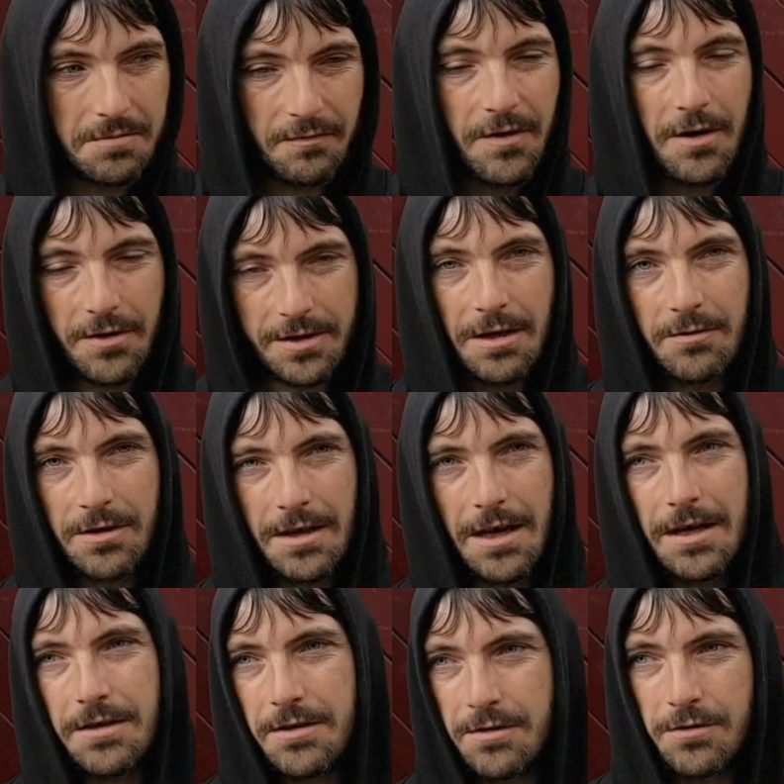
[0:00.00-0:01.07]
further down the
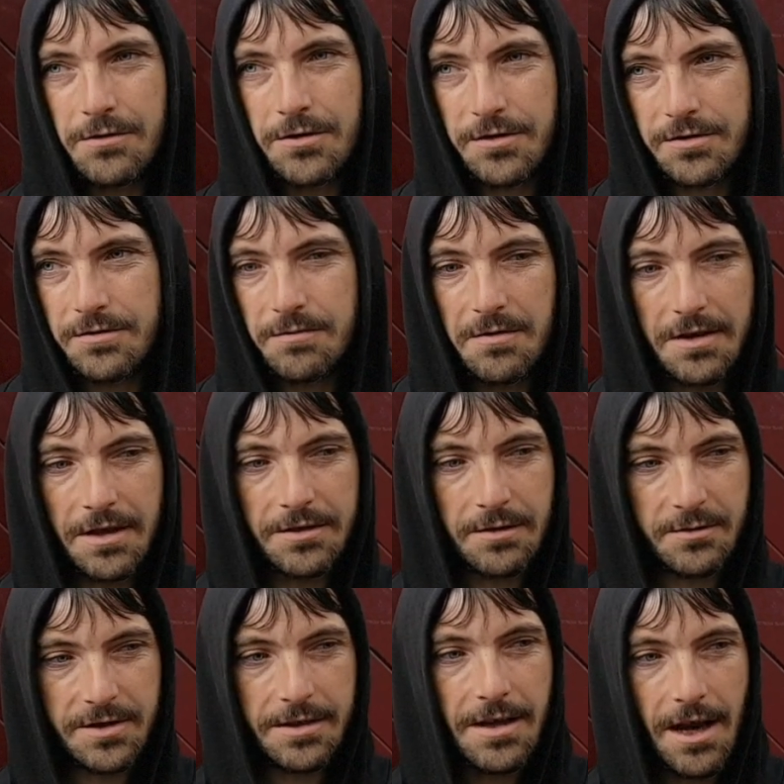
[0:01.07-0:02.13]
line, you know, just as
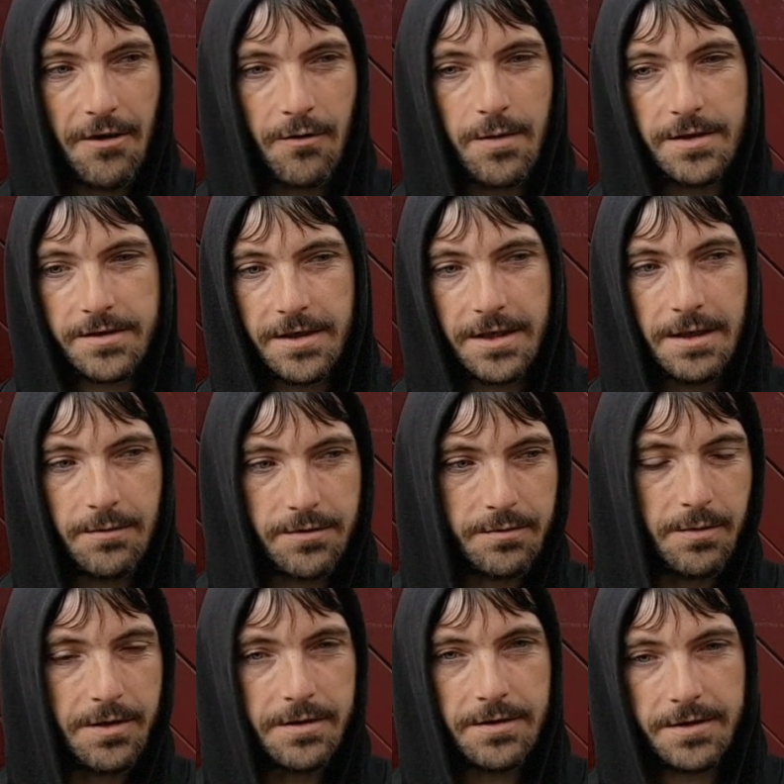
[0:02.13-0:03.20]
I was in the heroin scene, it was
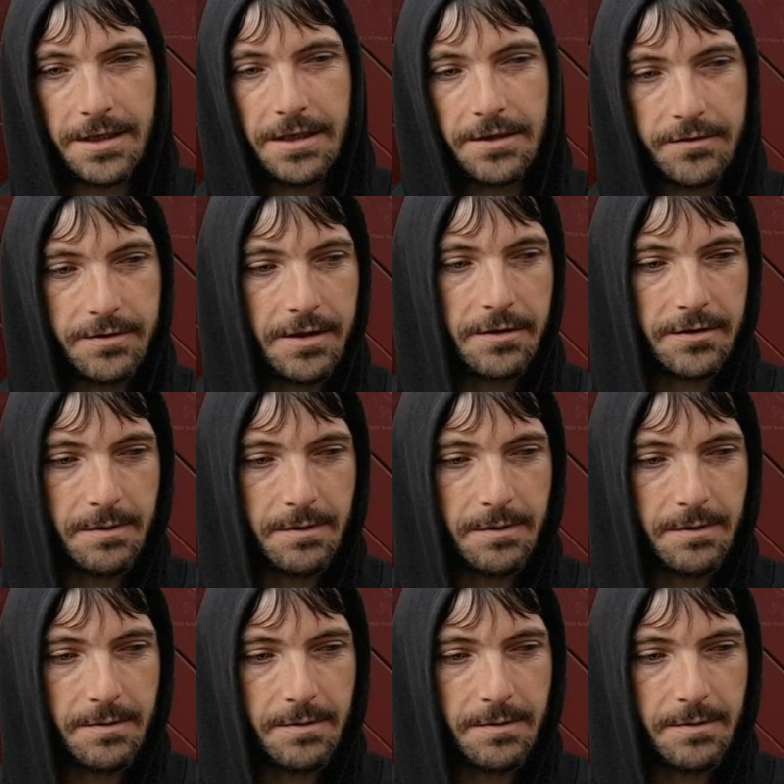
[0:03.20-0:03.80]
with the dealers